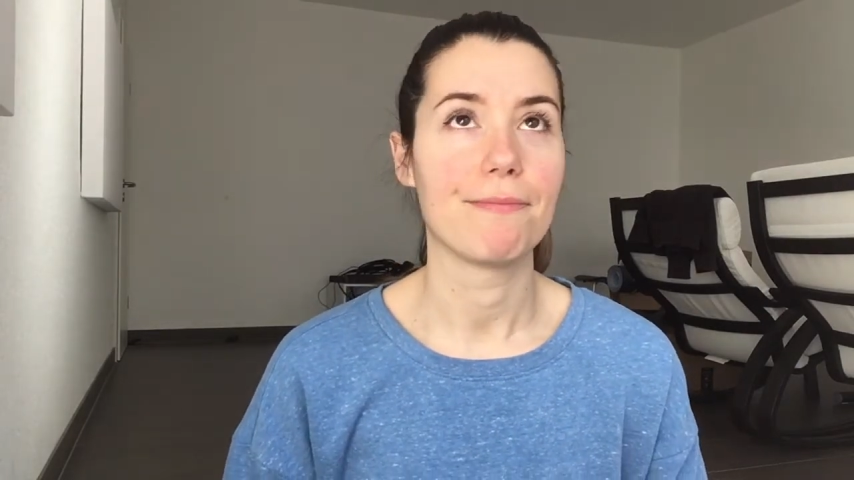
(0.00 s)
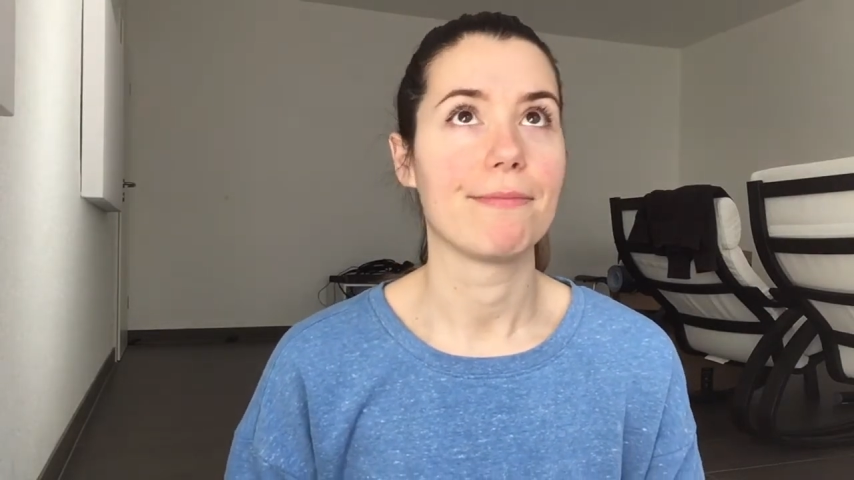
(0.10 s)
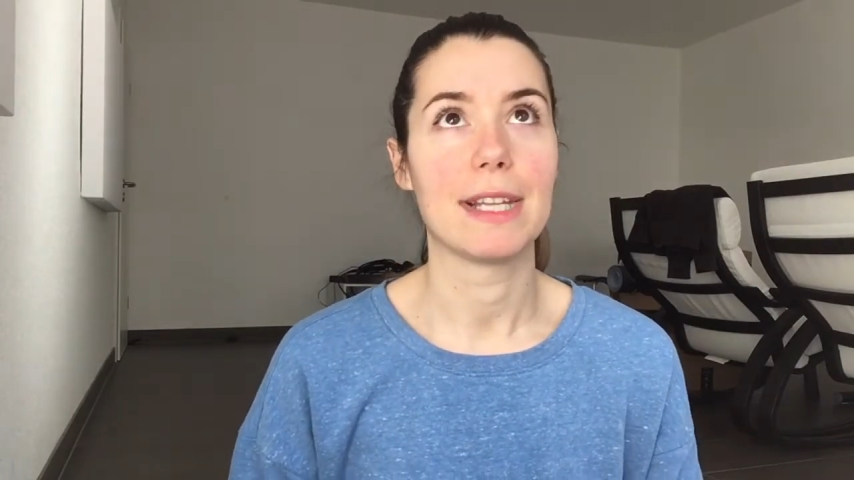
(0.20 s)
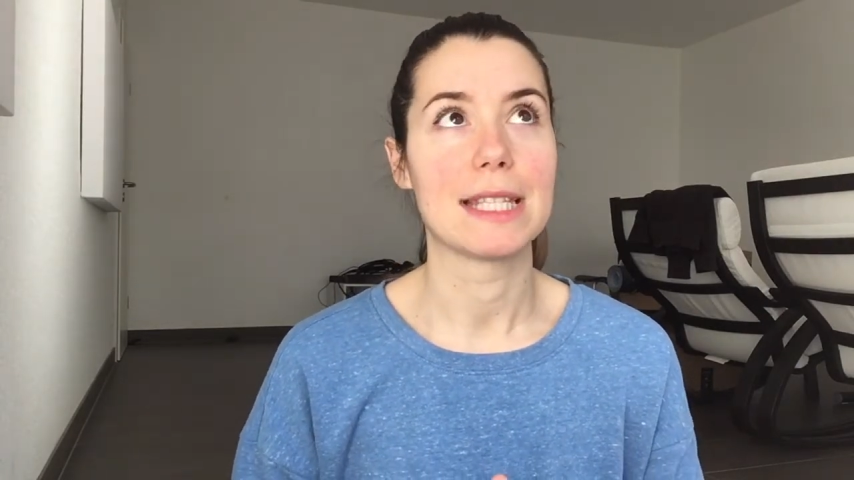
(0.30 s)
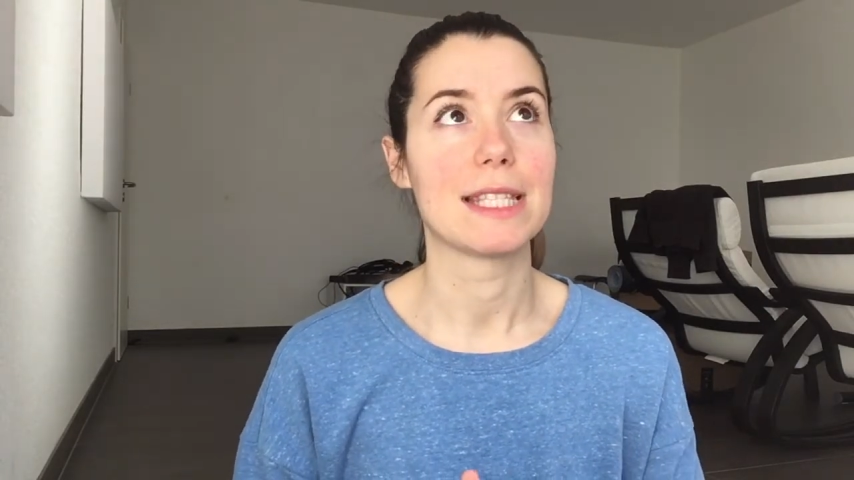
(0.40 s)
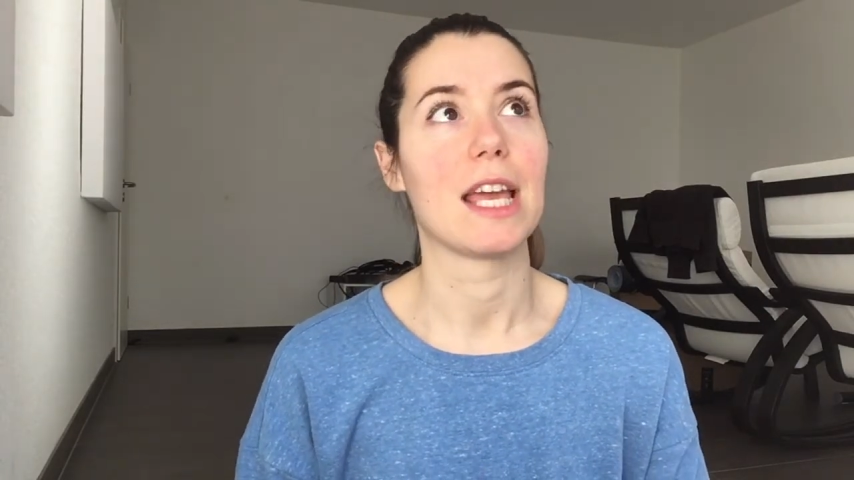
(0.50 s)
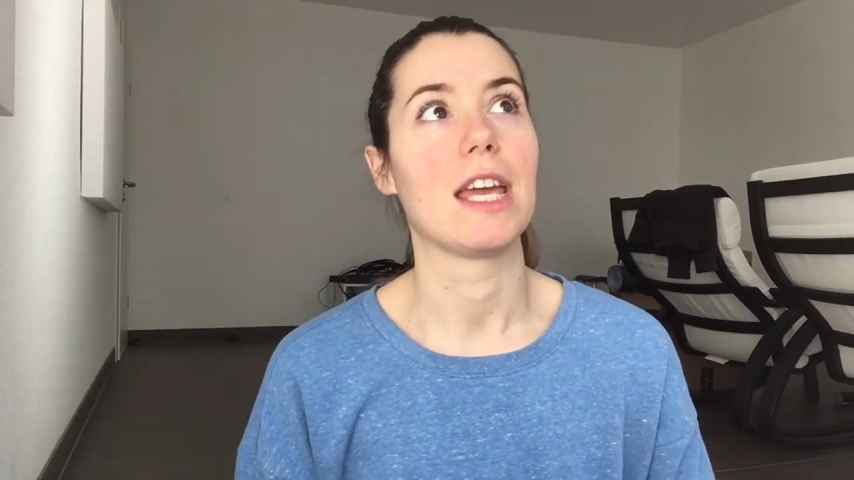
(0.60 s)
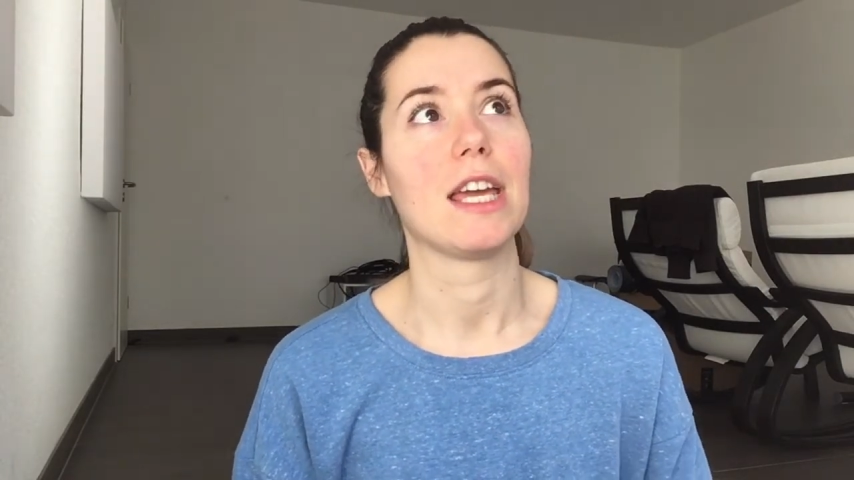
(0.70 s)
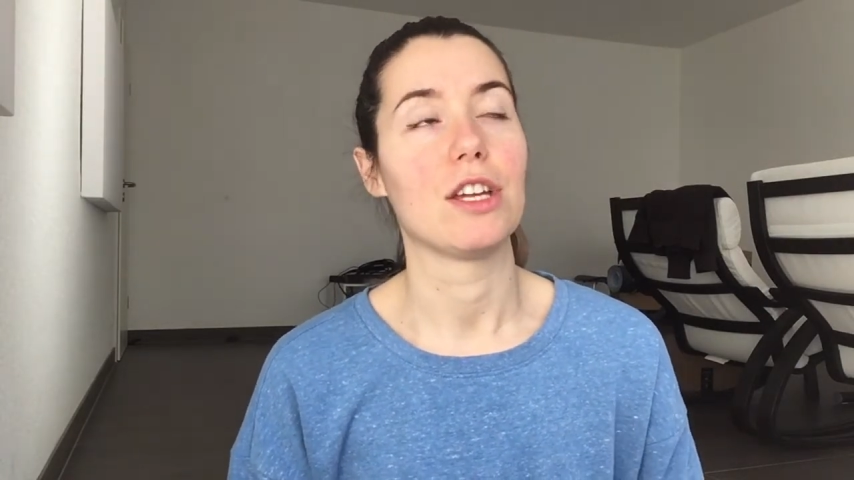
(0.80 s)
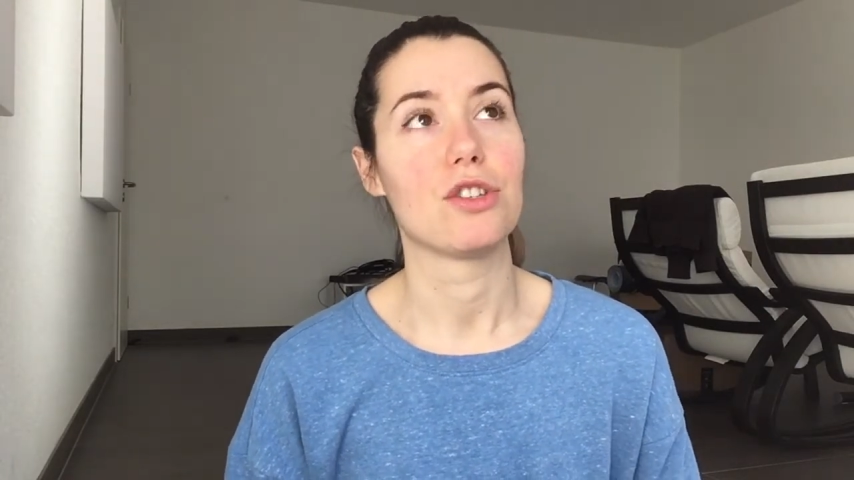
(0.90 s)
let's
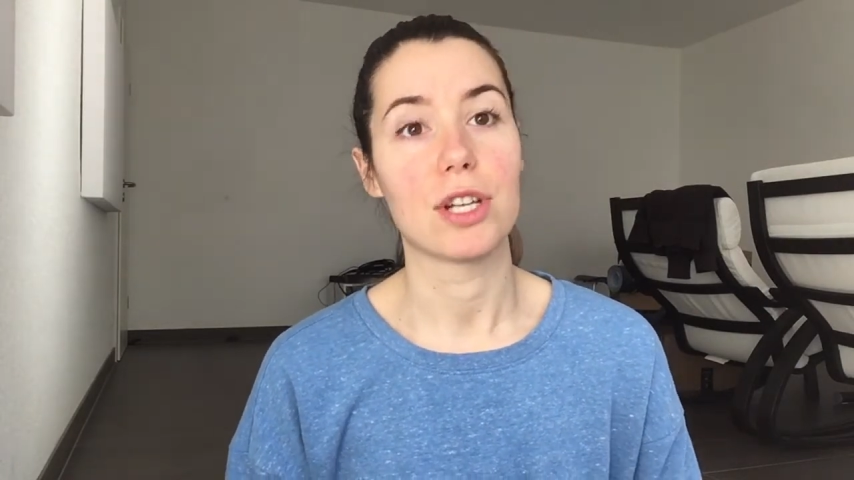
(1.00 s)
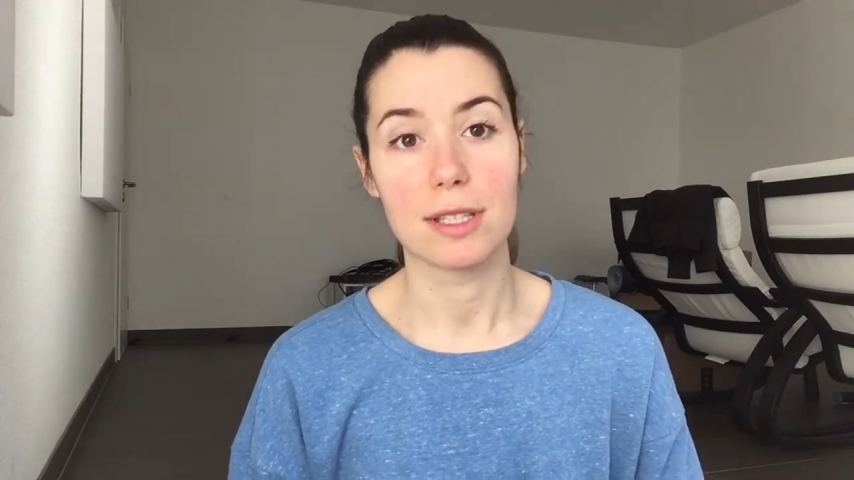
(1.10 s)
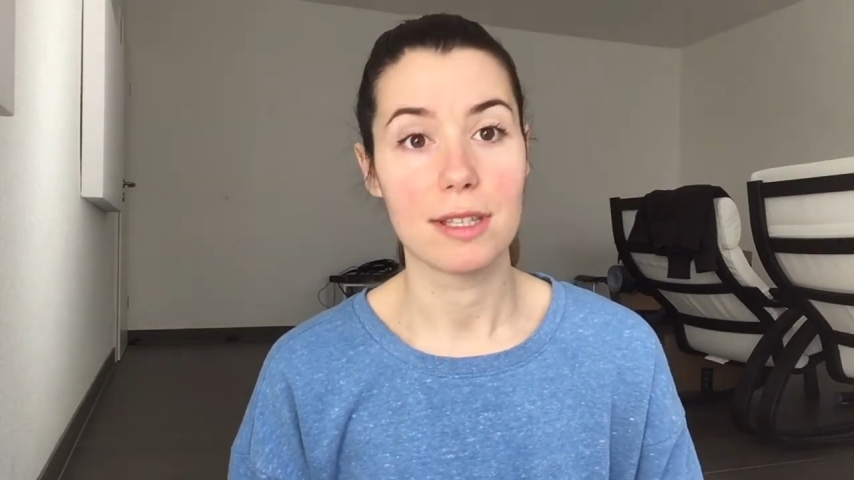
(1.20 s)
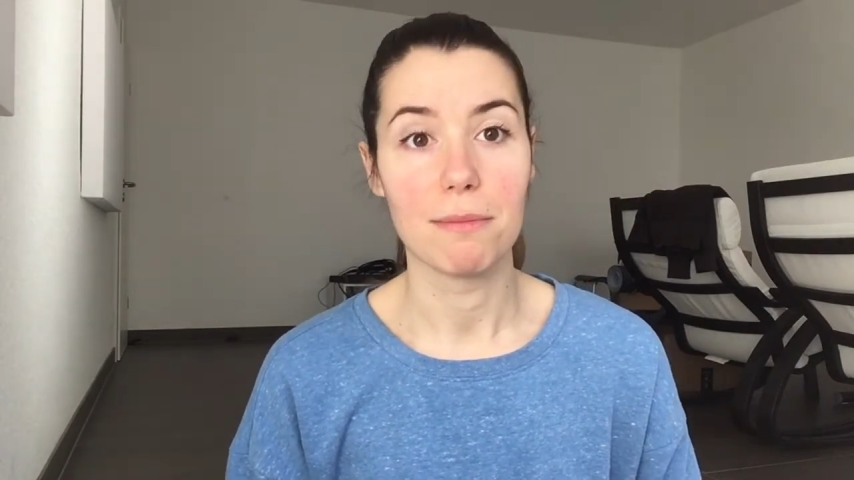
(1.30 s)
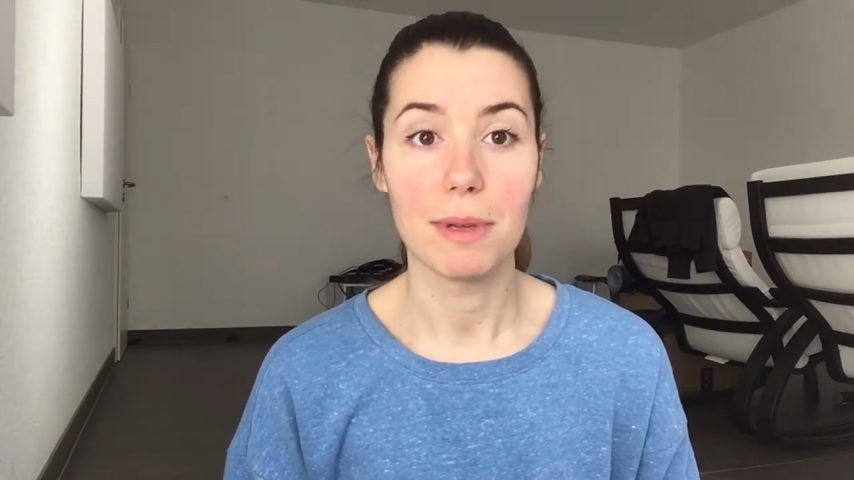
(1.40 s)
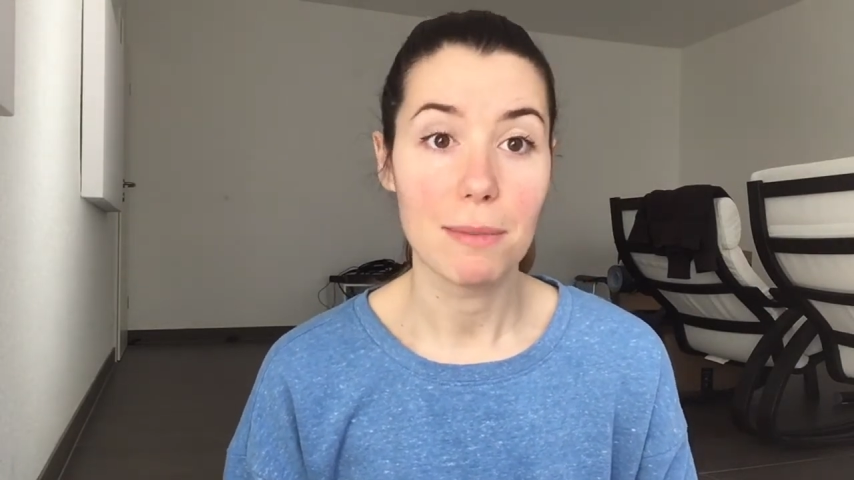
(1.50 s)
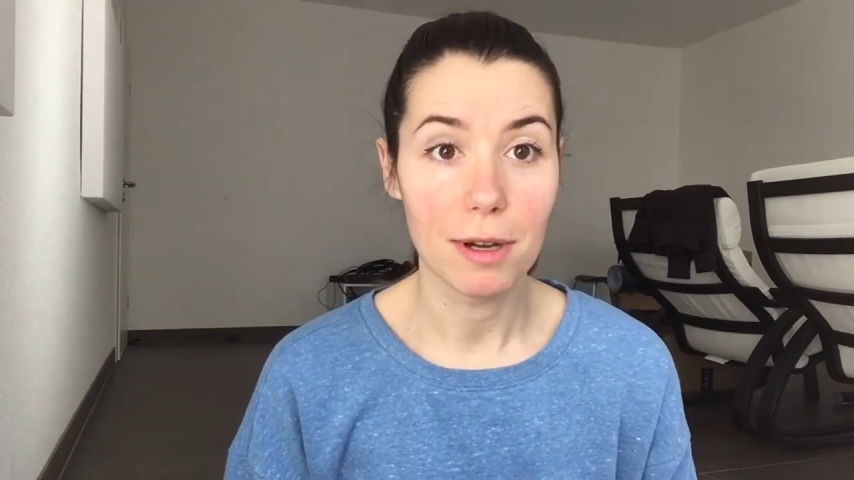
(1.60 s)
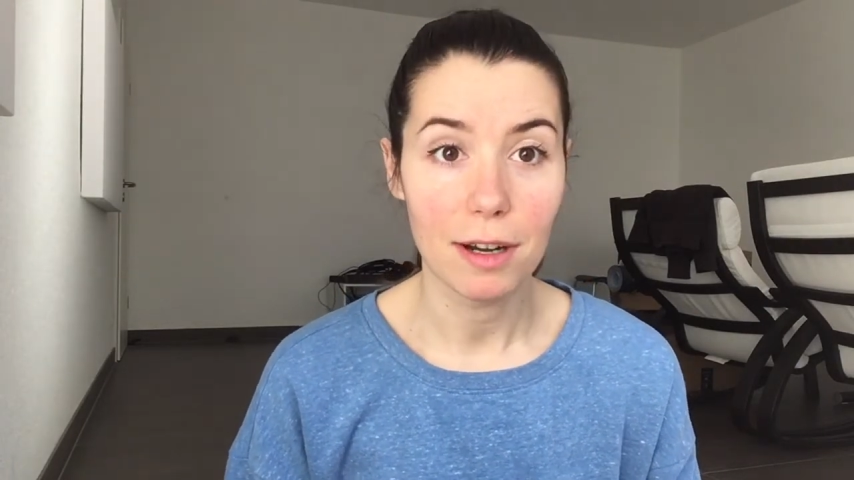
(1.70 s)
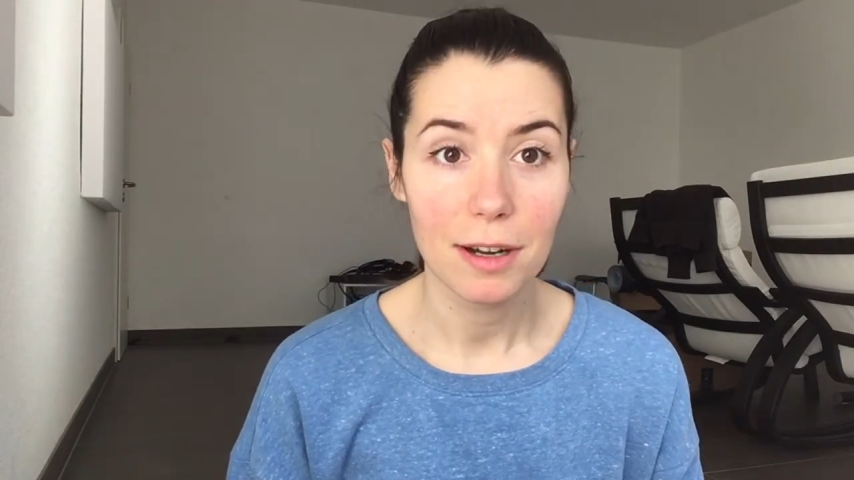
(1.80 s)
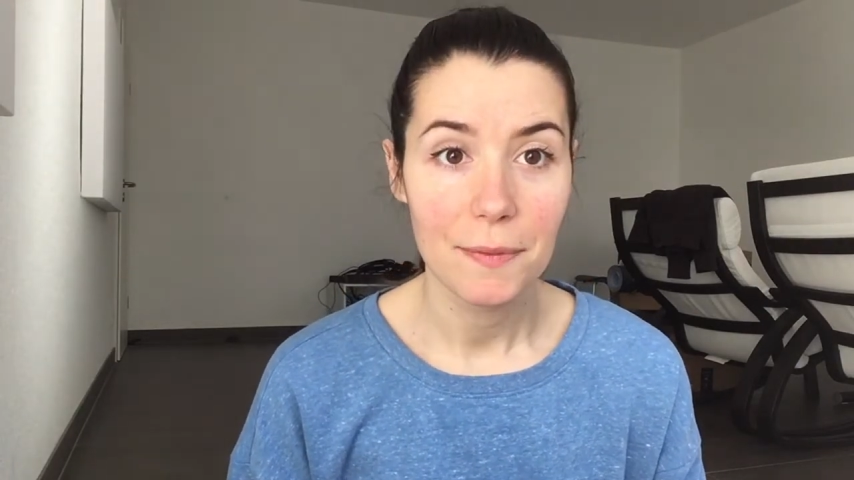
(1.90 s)
say Justin
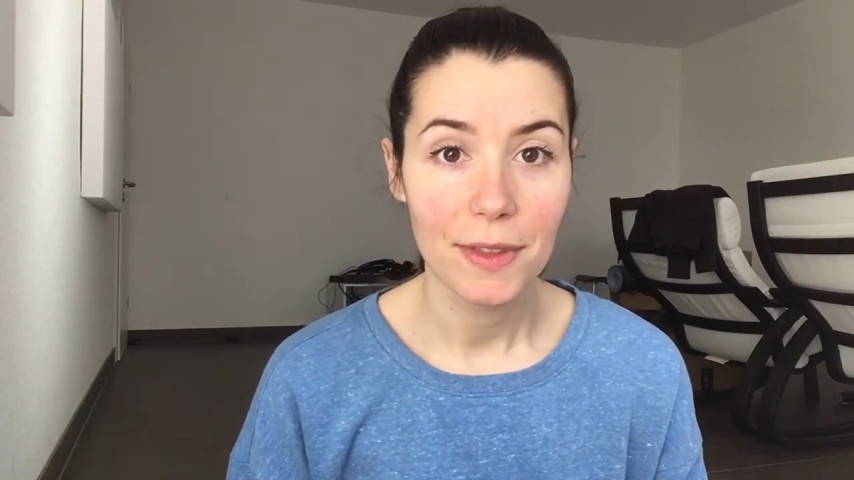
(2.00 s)
Bieber,